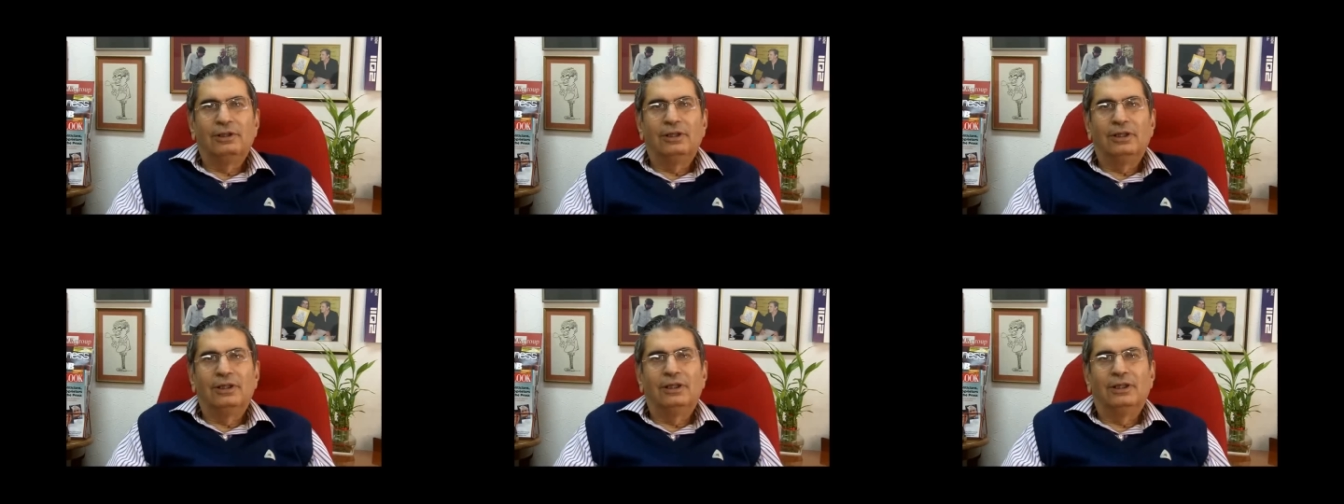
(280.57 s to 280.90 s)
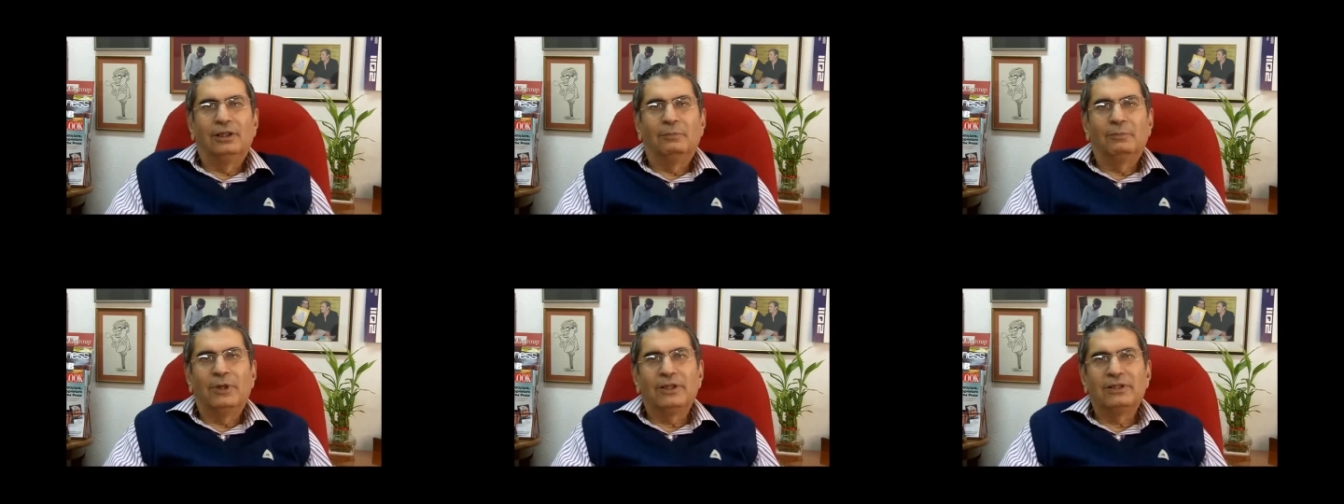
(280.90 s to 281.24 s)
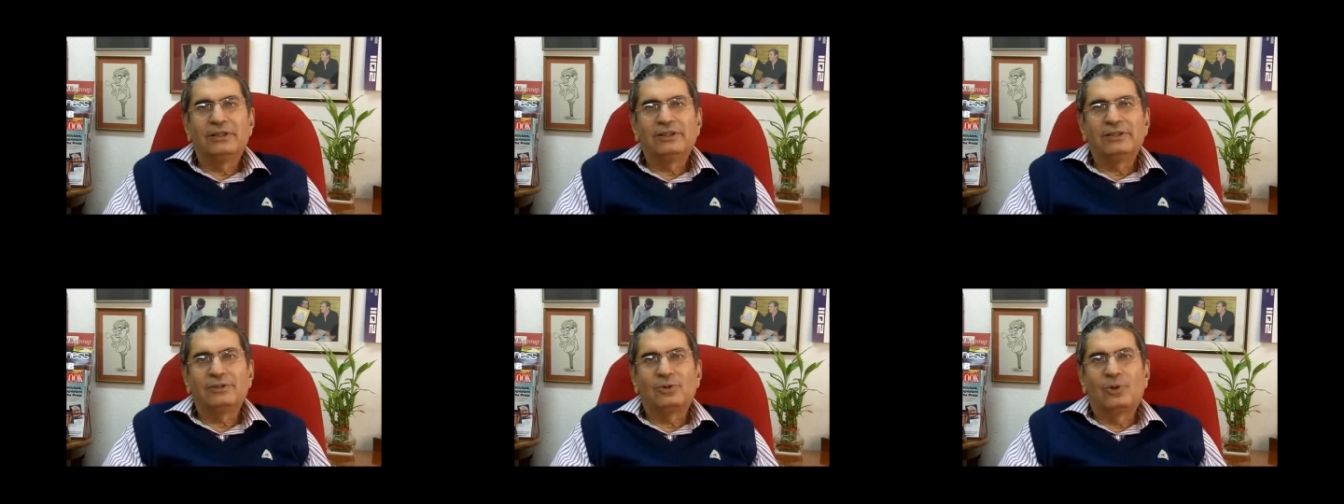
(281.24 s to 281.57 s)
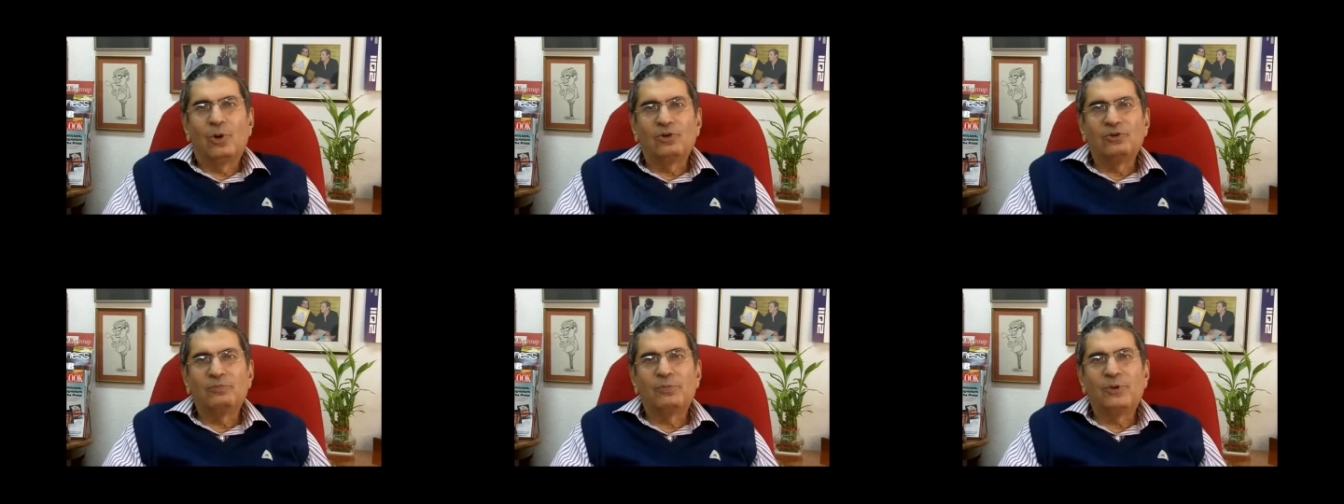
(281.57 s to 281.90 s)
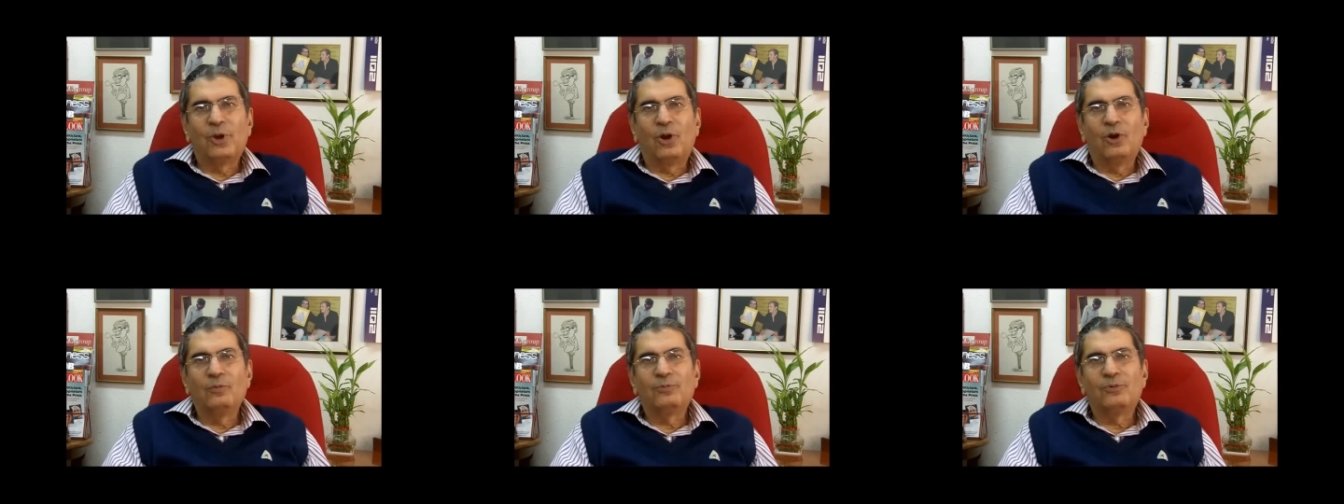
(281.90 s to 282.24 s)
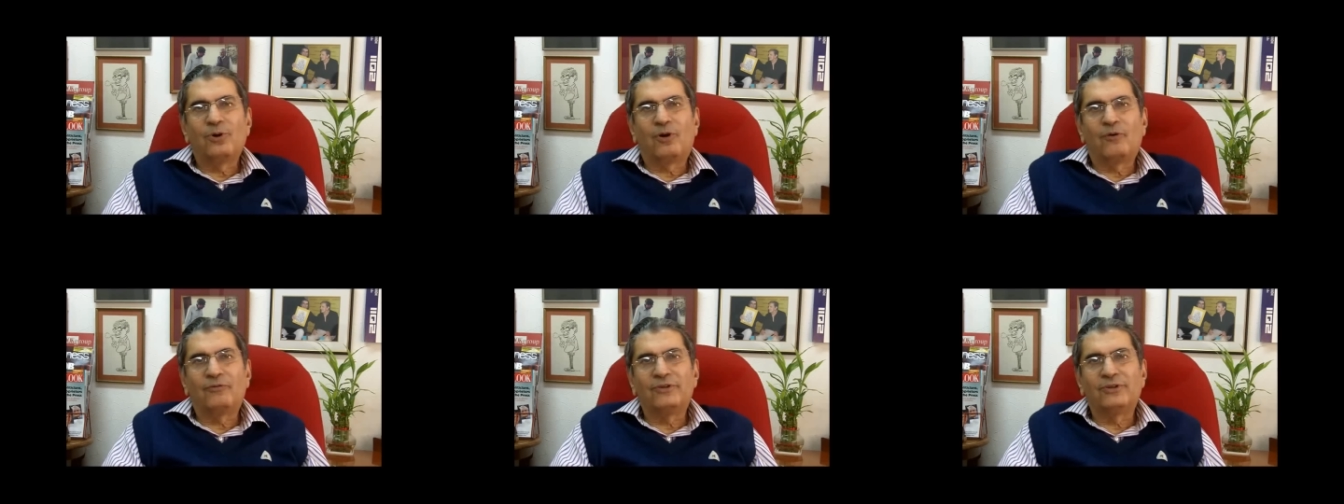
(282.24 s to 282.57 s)
uh, but this goes beyond
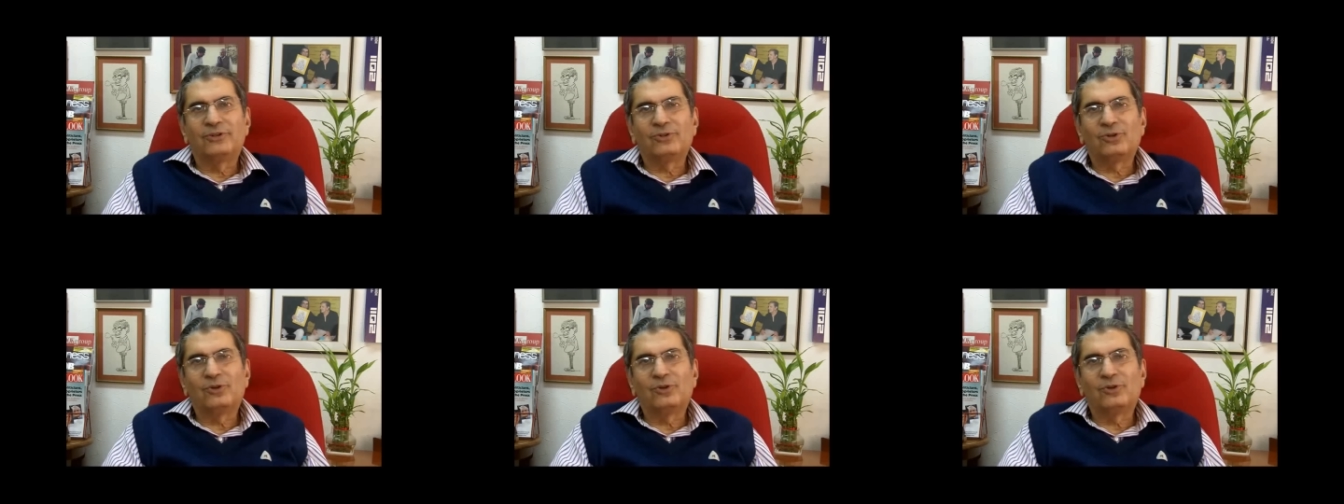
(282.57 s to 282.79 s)
profits.